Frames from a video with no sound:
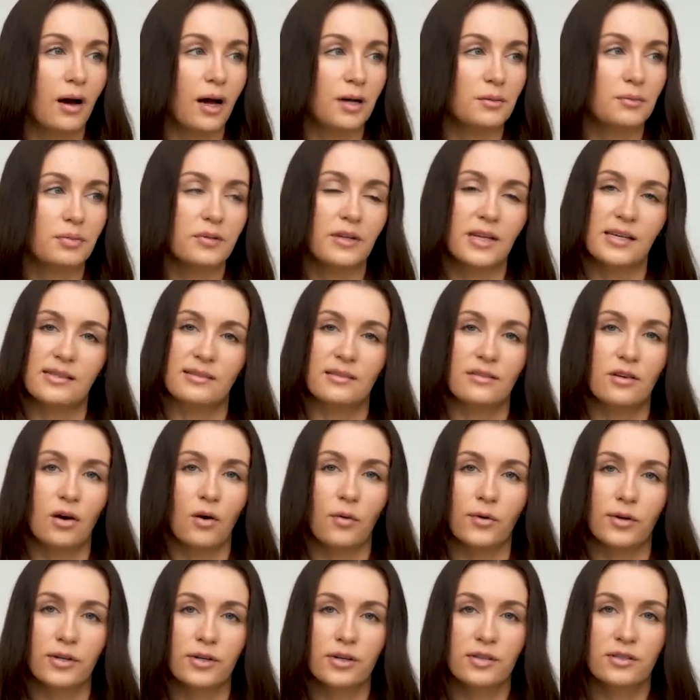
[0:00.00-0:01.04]
unpleasant
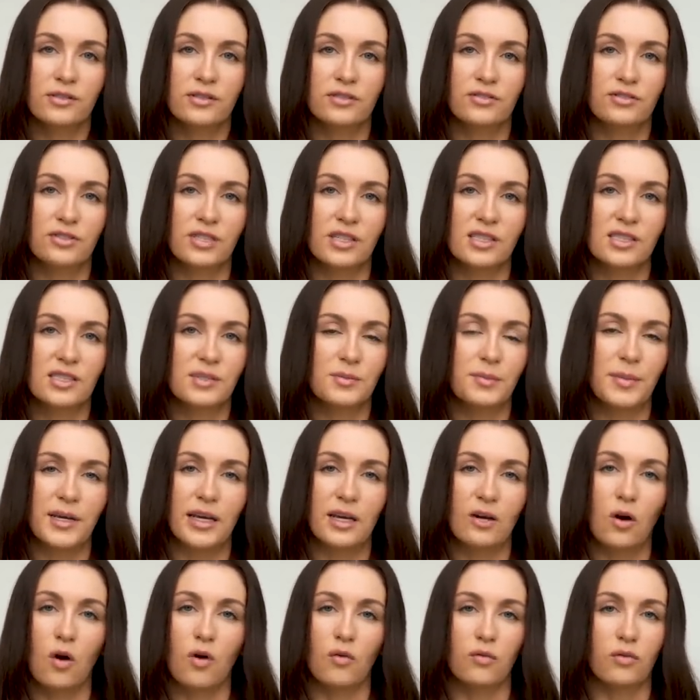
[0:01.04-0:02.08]
odors and just
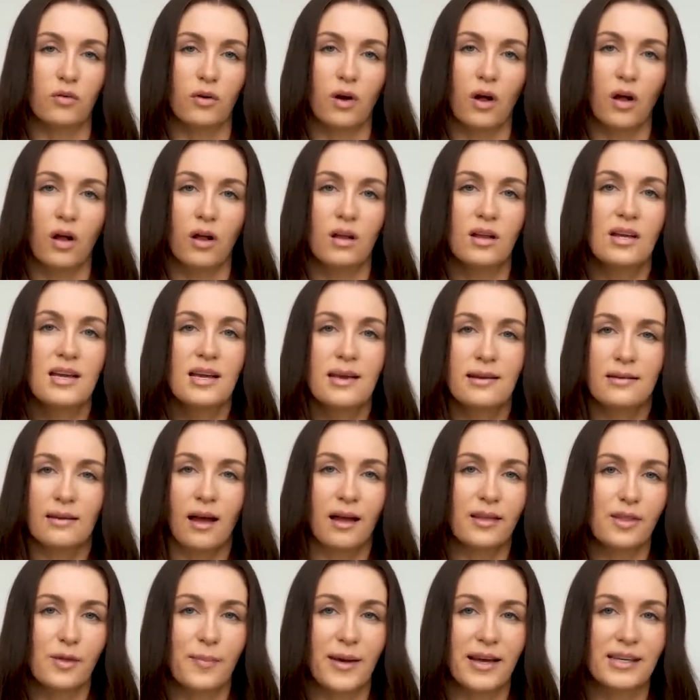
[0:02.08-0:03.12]
being overall
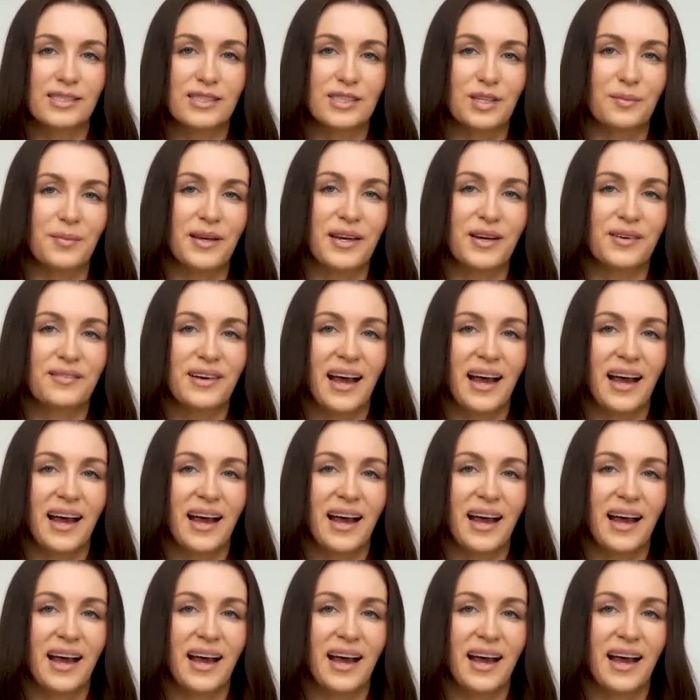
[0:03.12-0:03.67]
not the best to be